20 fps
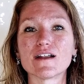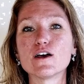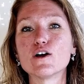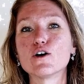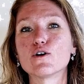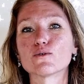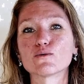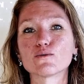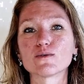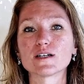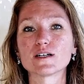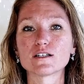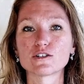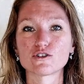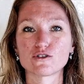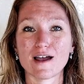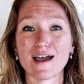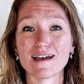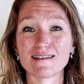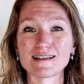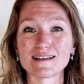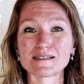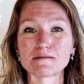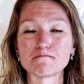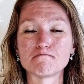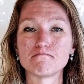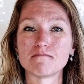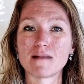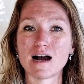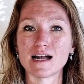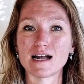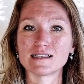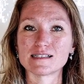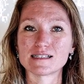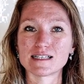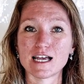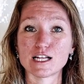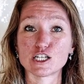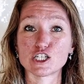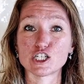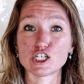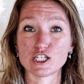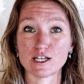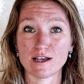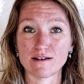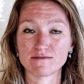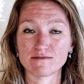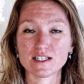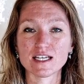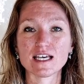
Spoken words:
really try this mindset shift.